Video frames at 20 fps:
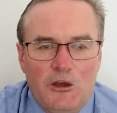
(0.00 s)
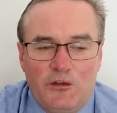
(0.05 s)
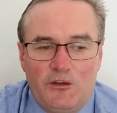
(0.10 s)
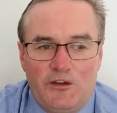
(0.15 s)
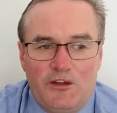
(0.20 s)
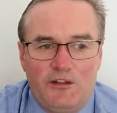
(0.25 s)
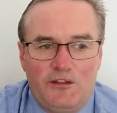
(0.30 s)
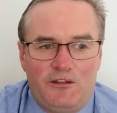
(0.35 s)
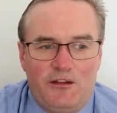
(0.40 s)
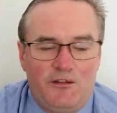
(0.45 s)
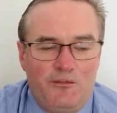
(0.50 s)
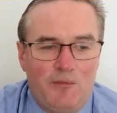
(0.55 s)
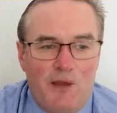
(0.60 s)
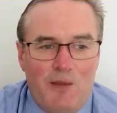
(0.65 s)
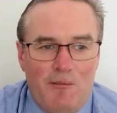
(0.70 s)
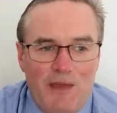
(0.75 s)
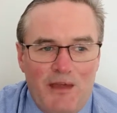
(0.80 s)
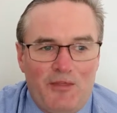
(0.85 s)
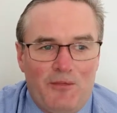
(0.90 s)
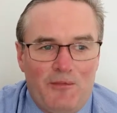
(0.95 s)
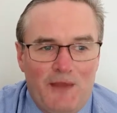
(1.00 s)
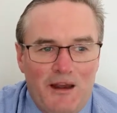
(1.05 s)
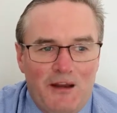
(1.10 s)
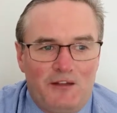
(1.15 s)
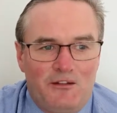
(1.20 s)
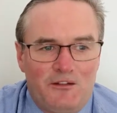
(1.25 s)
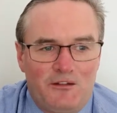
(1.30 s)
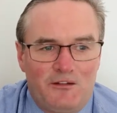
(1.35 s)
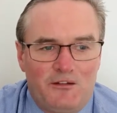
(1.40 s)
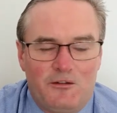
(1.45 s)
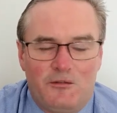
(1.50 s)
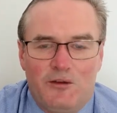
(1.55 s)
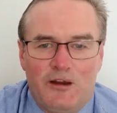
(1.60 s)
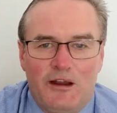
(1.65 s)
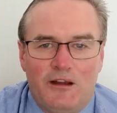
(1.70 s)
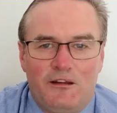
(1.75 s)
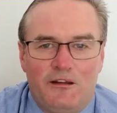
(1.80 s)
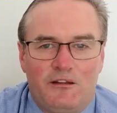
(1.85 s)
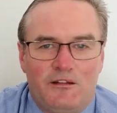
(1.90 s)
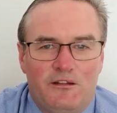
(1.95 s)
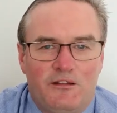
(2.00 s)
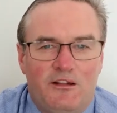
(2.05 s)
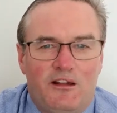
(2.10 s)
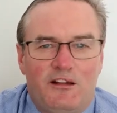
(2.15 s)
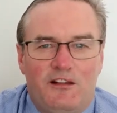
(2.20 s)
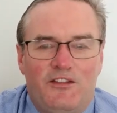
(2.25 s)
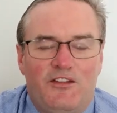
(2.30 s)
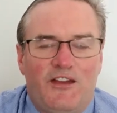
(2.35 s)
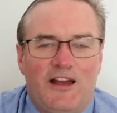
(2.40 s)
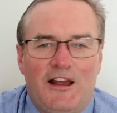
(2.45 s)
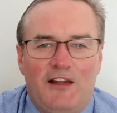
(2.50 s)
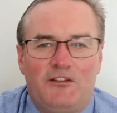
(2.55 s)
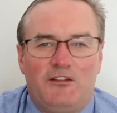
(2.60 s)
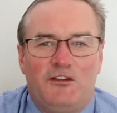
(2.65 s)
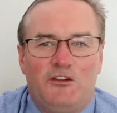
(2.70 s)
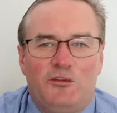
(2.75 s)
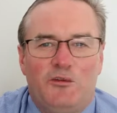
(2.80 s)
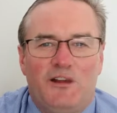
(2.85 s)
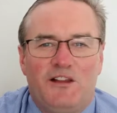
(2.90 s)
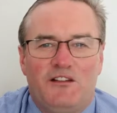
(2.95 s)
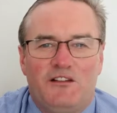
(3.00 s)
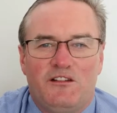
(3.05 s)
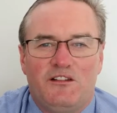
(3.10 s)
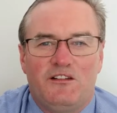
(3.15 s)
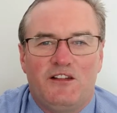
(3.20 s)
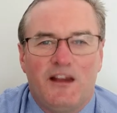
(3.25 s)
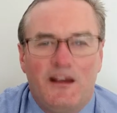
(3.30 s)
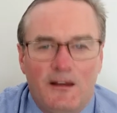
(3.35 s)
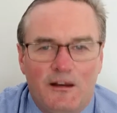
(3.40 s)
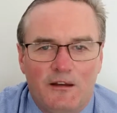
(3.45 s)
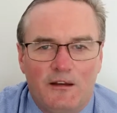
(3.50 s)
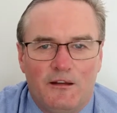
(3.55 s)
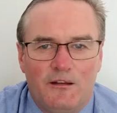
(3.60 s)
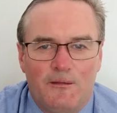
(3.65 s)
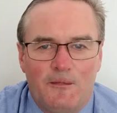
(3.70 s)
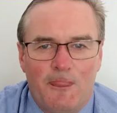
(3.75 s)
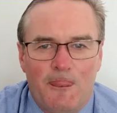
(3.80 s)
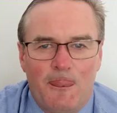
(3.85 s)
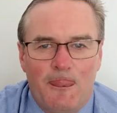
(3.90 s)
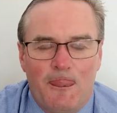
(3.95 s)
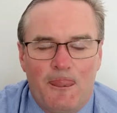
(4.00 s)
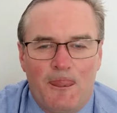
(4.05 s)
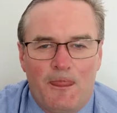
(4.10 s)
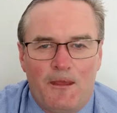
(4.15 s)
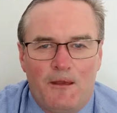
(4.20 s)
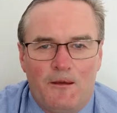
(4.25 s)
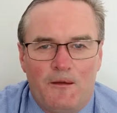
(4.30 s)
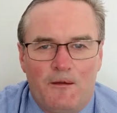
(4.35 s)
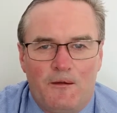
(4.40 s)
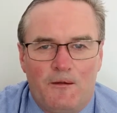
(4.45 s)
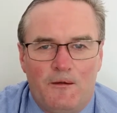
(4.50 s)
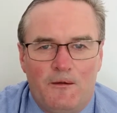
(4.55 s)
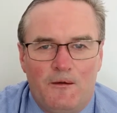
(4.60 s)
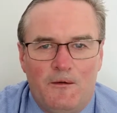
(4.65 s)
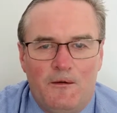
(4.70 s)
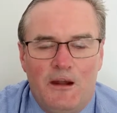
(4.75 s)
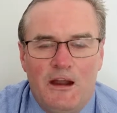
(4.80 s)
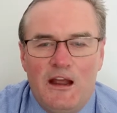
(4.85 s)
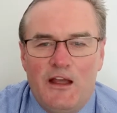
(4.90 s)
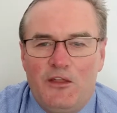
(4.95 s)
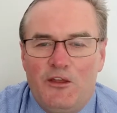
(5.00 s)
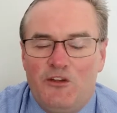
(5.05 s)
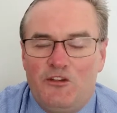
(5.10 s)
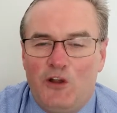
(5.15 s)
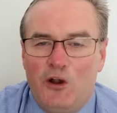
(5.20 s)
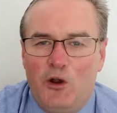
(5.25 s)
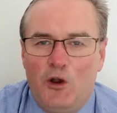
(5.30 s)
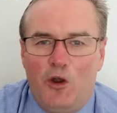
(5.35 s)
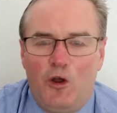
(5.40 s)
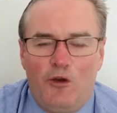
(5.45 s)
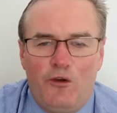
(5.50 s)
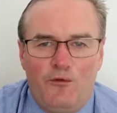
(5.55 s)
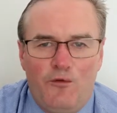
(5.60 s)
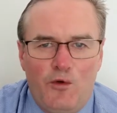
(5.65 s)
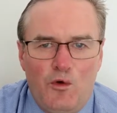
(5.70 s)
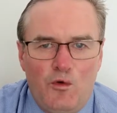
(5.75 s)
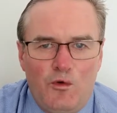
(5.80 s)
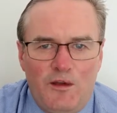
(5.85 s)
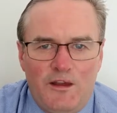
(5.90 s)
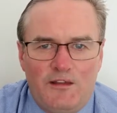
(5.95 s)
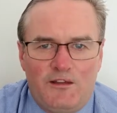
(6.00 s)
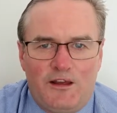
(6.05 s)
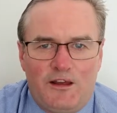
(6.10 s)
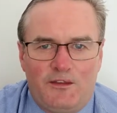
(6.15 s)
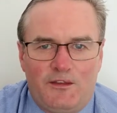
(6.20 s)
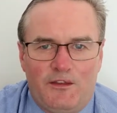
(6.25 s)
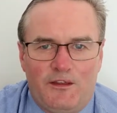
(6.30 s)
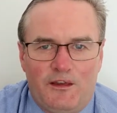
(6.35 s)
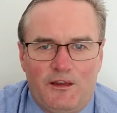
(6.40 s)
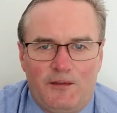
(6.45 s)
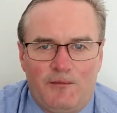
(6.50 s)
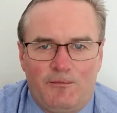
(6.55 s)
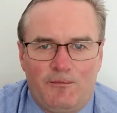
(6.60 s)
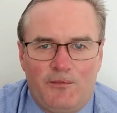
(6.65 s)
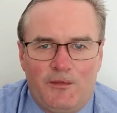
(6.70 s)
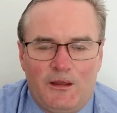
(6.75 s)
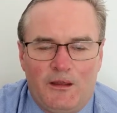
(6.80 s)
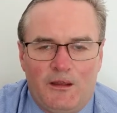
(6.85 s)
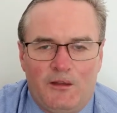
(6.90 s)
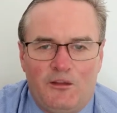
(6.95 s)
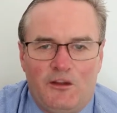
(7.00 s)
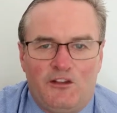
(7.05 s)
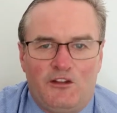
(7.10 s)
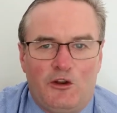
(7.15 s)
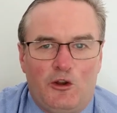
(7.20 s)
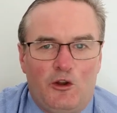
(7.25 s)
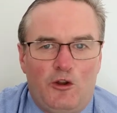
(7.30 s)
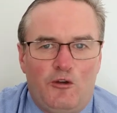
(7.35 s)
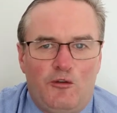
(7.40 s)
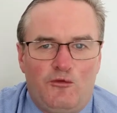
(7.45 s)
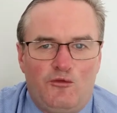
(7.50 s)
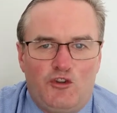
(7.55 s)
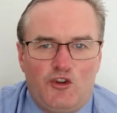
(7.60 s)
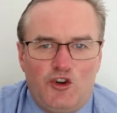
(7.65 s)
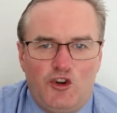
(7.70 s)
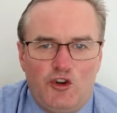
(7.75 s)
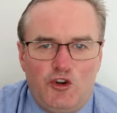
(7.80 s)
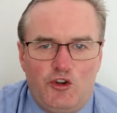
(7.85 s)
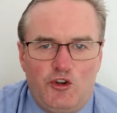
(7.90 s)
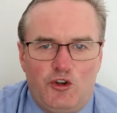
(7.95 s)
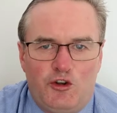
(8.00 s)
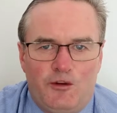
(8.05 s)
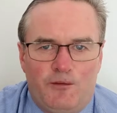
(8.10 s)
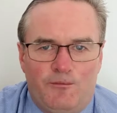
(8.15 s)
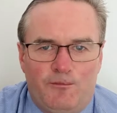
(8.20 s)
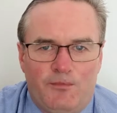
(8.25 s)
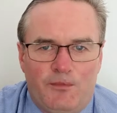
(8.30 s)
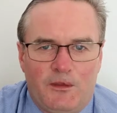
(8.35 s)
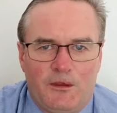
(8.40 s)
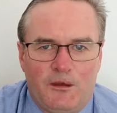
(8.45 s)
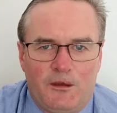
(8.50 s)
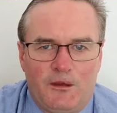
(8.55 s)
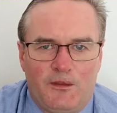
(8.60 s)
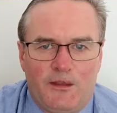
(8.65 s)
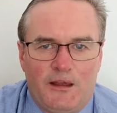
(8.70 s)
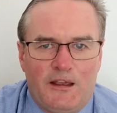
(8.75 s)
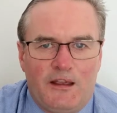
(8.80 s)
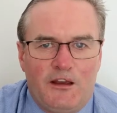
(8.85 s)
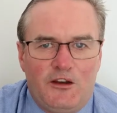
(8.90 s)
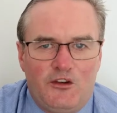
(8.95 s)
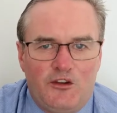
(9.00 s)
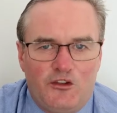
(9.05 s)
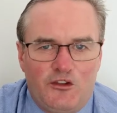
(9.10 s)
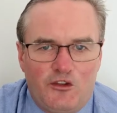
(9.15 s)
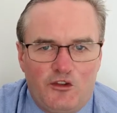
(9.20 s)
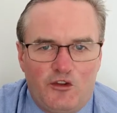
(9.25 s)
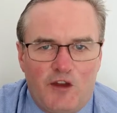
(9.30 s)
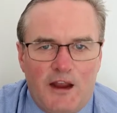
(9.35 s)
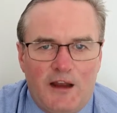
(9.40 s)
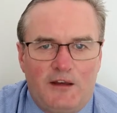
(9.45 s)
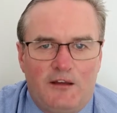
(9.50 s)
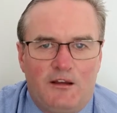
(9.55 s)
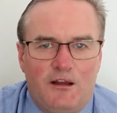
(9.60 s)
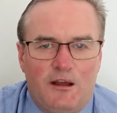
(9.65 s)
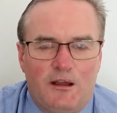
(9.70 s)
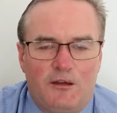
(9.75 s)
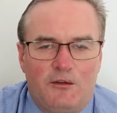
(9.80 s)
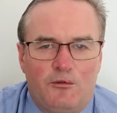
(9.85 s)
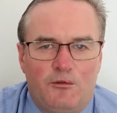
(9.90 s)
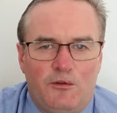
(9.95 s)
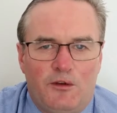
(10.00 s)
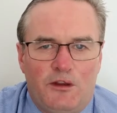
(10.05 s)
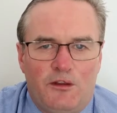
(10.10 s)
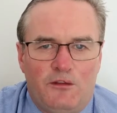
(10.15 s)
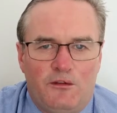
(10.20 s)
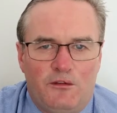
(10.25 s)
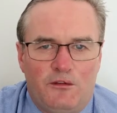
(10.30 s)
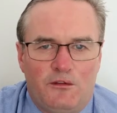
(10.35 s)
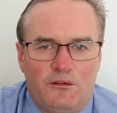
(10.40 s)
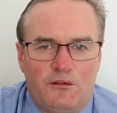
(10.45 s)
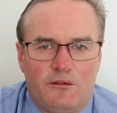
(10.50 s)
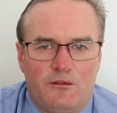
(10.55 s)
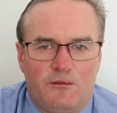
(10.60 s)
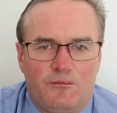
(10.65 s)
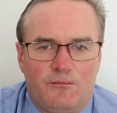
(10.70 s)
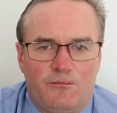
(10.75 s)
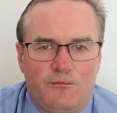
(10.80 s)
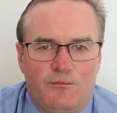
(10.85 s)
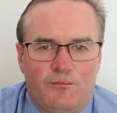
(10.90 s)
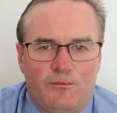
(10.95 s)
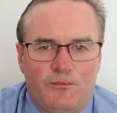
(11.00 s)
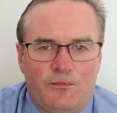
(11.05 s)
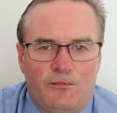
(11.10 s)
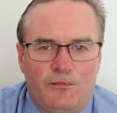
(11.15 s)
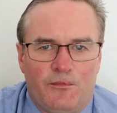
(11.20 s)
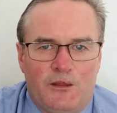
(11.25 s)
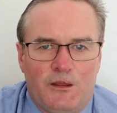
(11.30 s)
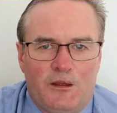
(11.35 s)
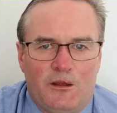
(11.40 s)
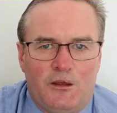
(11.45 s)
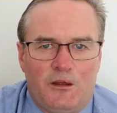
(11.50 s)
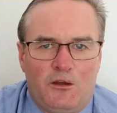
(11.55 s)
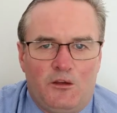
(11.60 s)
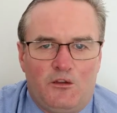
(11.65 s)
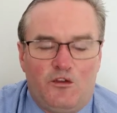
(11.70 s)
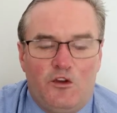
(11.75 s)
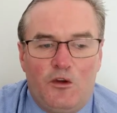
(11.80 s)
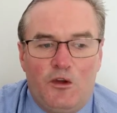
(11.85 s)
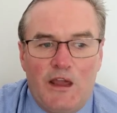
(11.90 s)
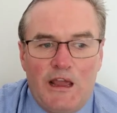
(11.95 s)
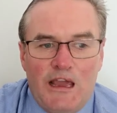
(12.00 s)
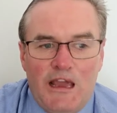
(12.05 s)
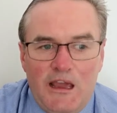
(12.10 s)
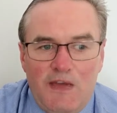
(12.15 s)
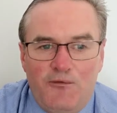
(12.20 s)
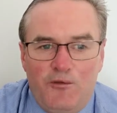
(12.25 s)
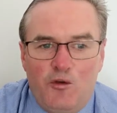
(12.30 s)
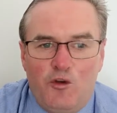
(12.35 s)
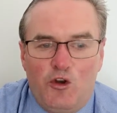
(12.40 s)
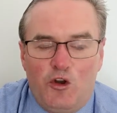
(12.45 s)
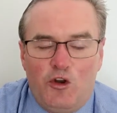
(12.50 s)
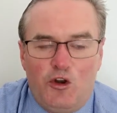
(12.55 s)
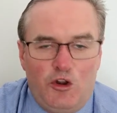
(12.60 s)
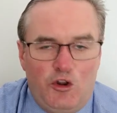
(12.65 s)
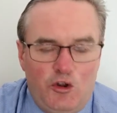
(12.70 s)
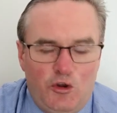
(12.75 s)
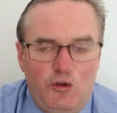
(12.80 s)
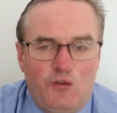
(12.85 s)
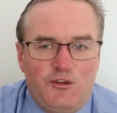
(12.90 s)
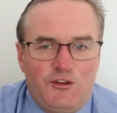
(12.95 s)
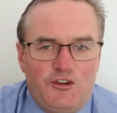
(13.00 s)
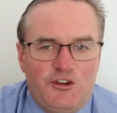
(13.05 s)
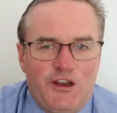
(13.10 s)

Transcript: So that's, if my mathematics is correct, it's 6,000 tweets a second. There's a lot of noise out there. There's a lot of churn that can distract target audiences. So if you're going to use a